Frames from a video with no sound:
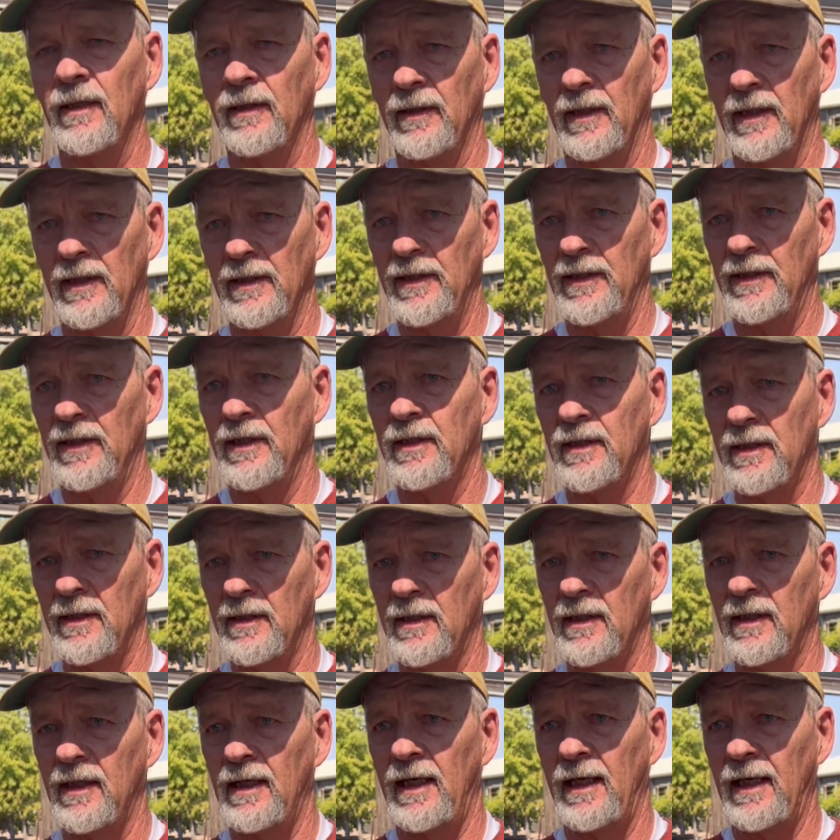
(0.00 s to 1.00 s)
They
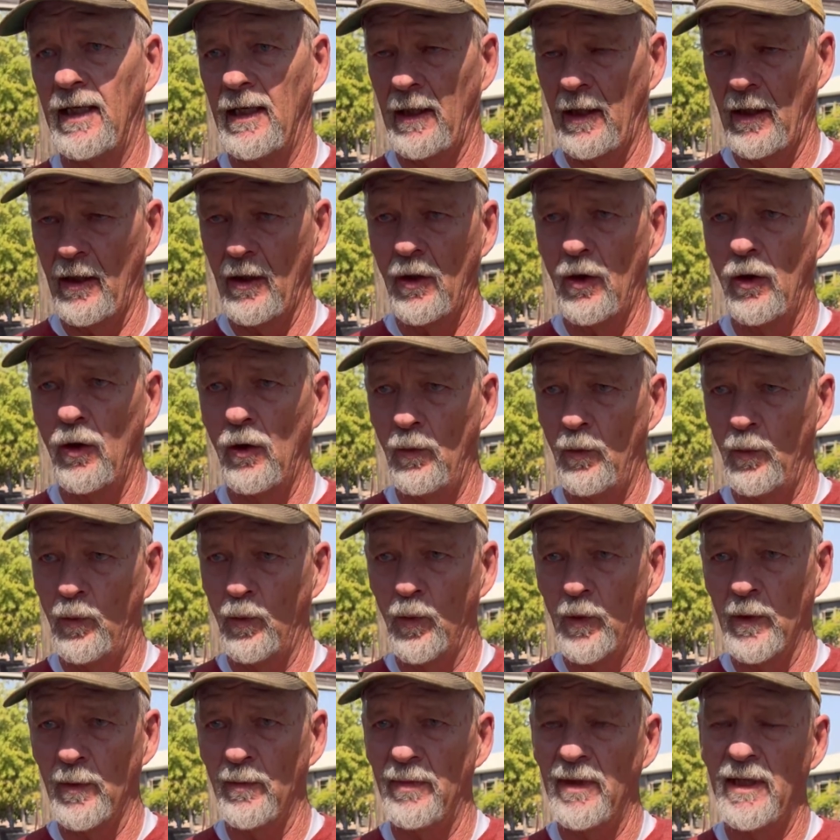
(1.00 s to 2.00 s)
just can't cope
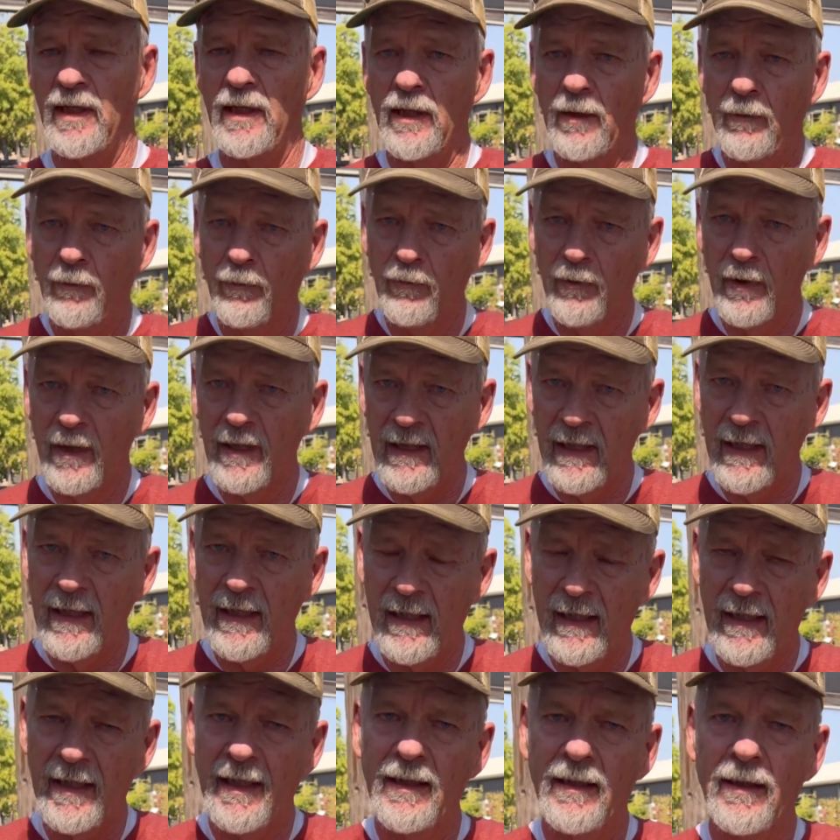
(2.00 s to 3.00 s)
with being really
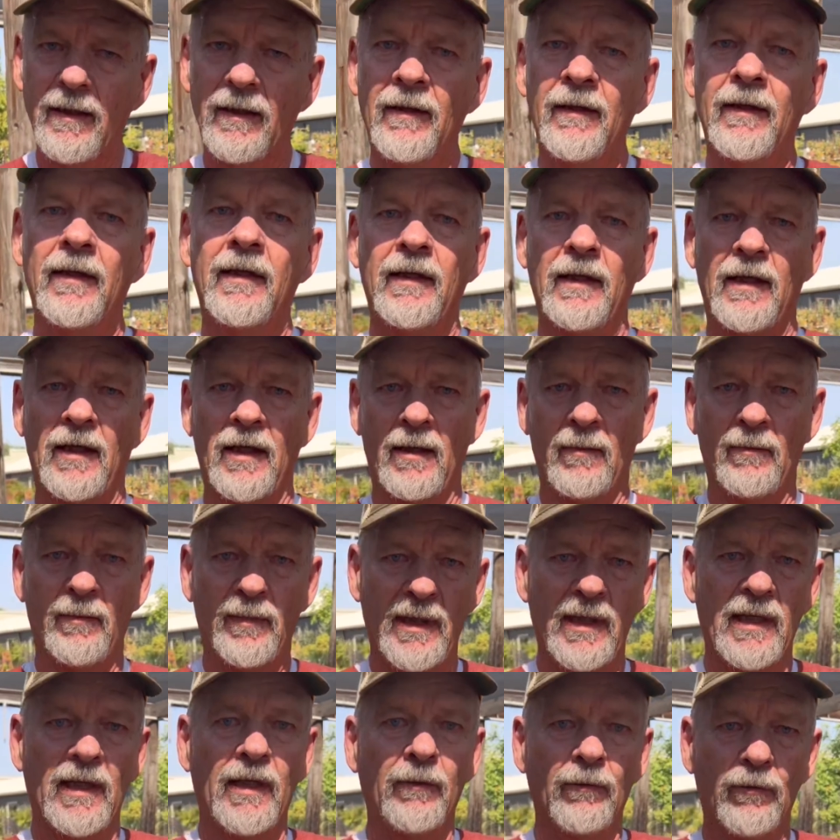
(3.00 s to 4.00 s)
hot and
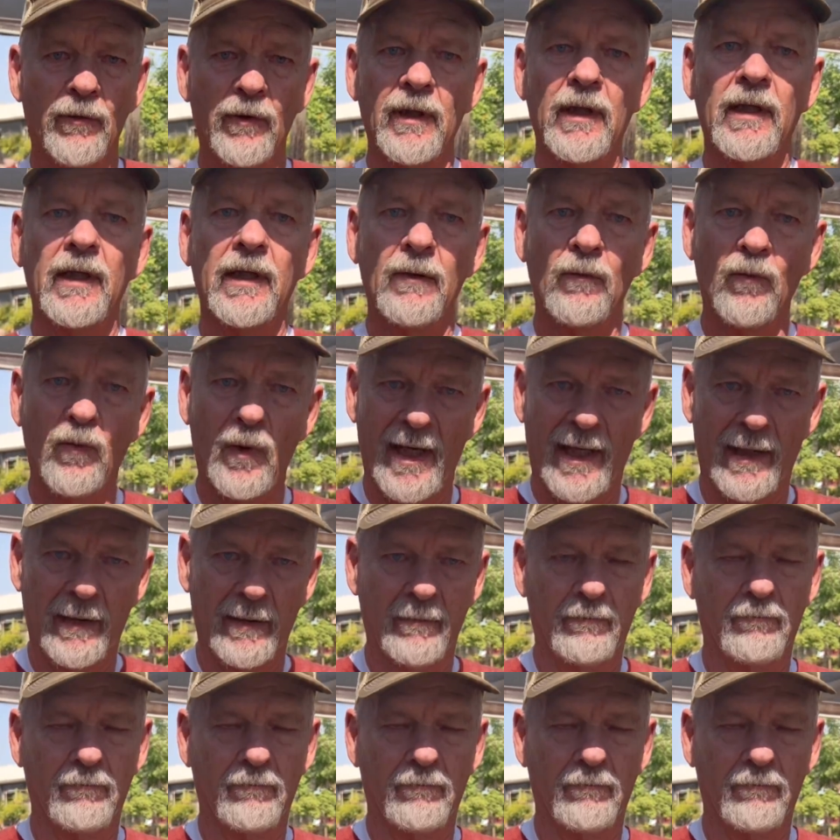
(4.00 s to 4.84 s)
being really wet.